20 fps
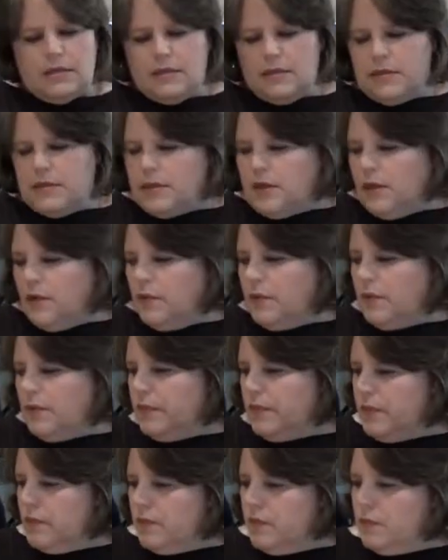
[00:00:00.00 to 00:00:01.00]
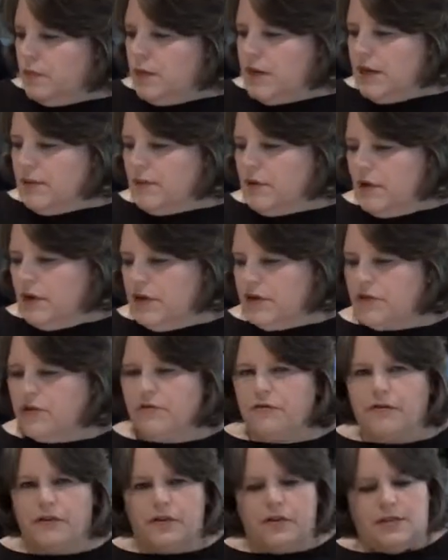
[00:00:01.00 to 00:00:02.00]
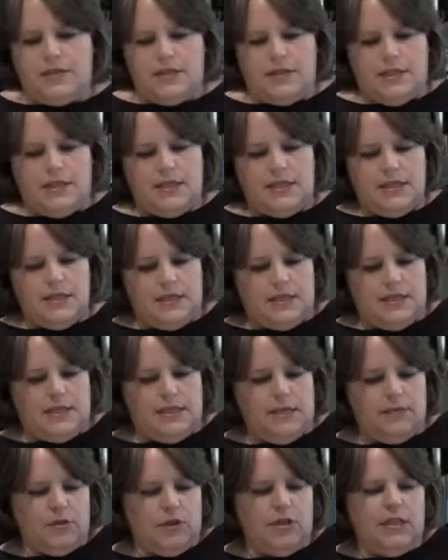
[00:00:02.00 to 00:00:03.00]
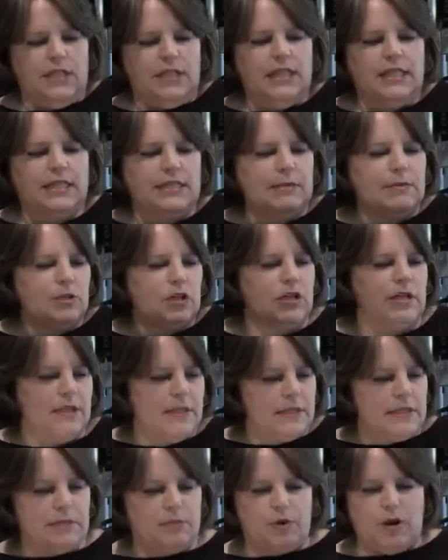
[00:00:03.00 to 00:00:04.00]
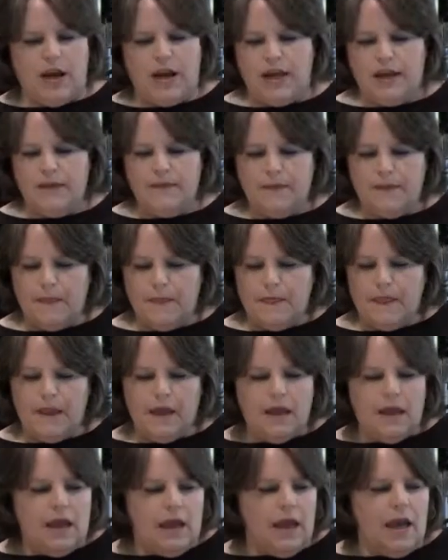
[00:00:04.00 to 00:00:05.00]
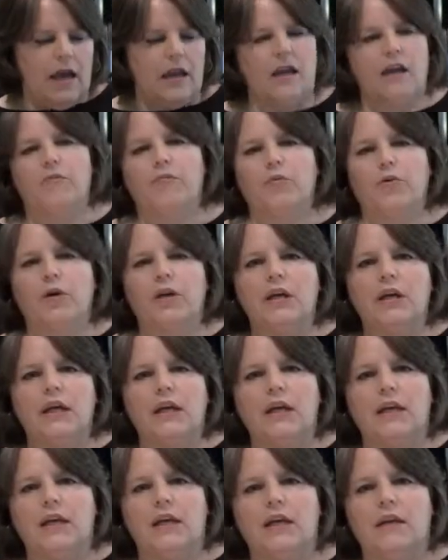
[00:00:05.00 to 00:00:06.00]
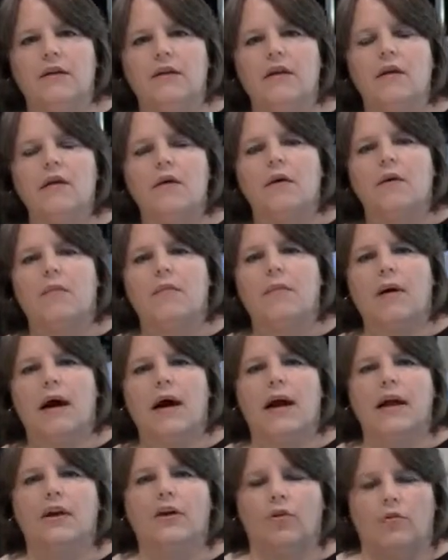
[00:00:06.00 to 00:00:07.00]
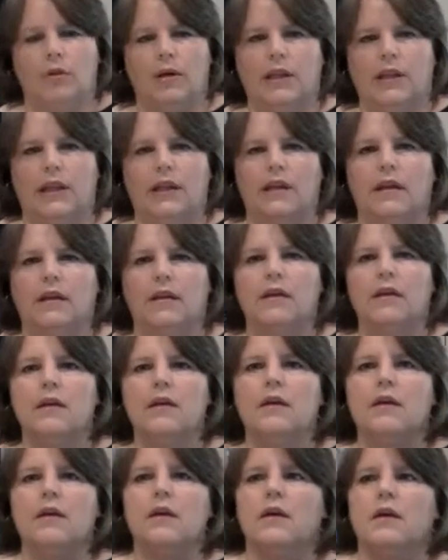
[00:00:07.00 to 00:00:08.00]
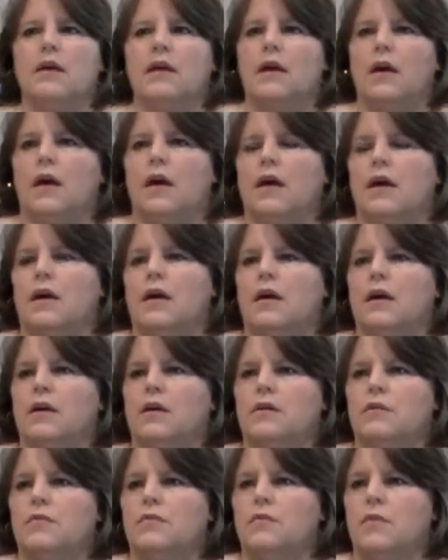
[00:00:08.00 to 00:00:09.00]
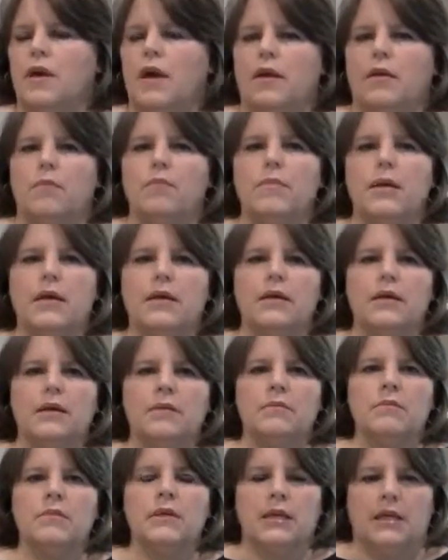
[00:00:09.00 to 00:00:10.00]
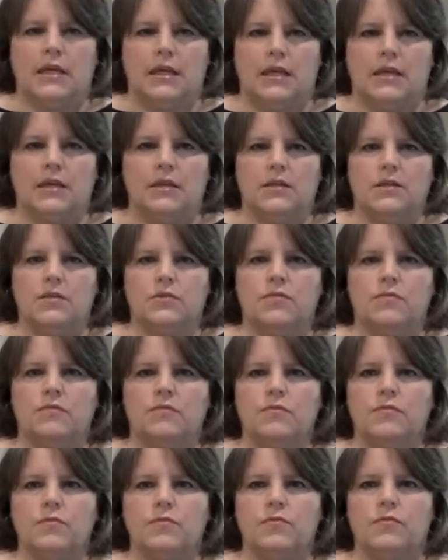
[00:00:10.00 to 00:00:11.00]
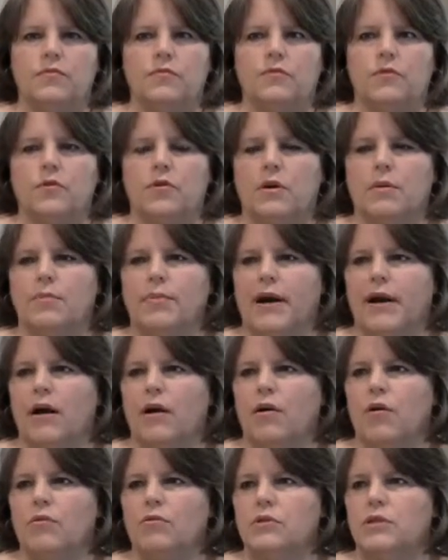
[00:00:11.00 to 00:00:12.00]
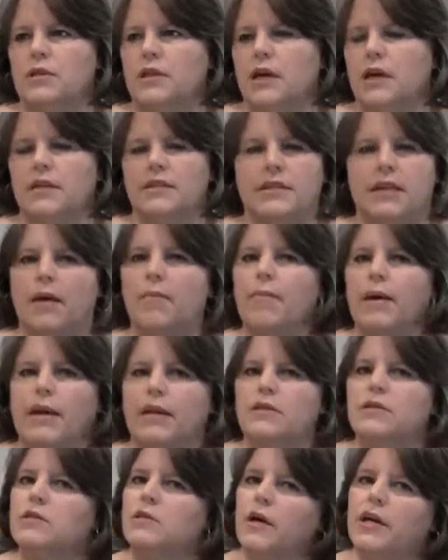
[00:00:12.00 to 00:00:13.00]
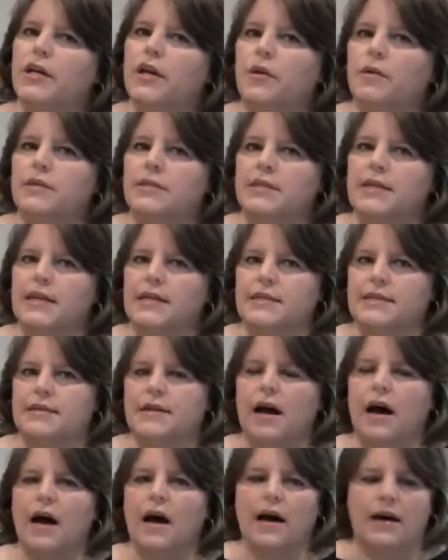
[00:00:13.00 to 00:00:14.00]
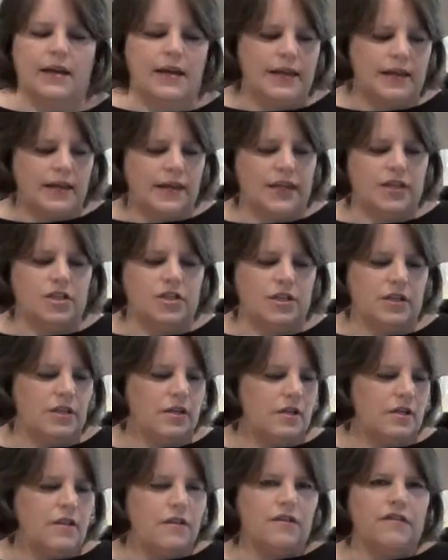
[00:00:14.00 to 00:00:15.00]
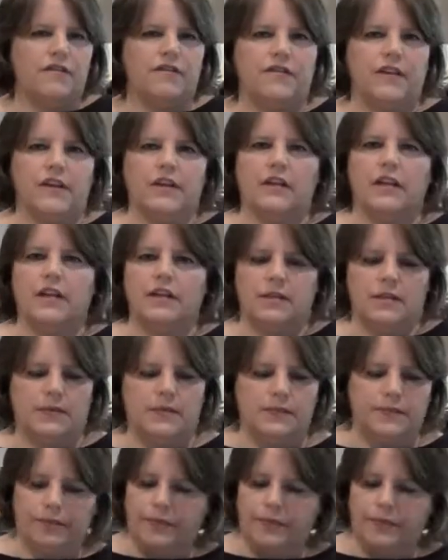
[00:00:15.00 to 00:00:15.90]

So what I'm going to do first is I'm going to take some cooking spray, and I preheated my griddle at a medium heat for about 10 minutes, so I know it's nice and hot. I can actually feel it.